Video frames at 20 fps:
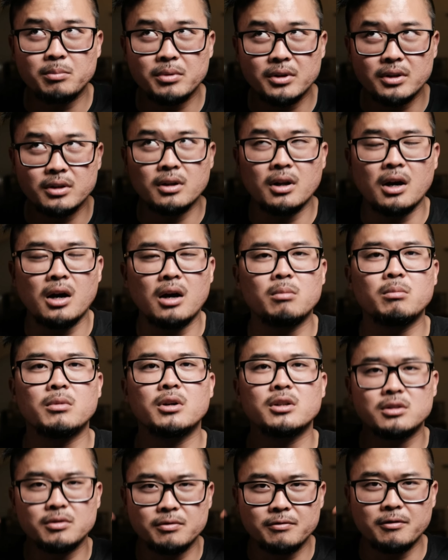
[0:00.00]
but not
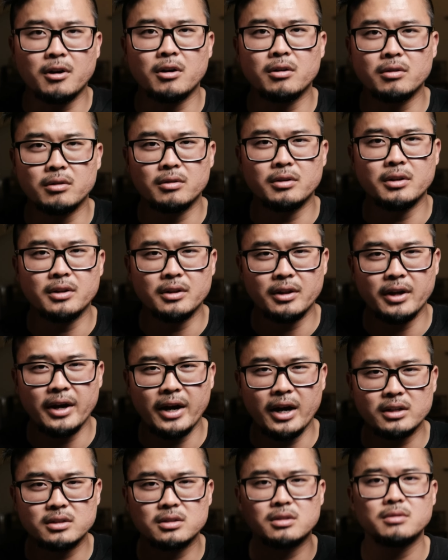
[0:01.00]
much farther than
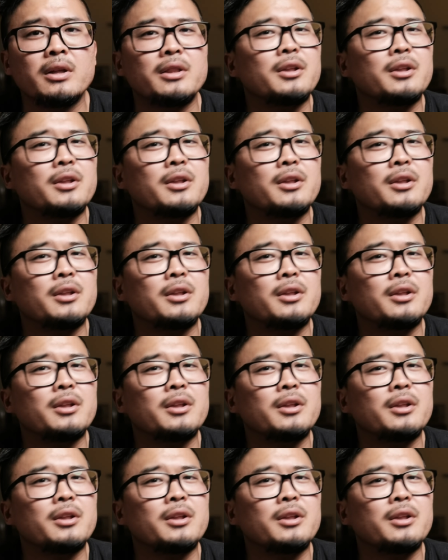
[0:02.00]
that.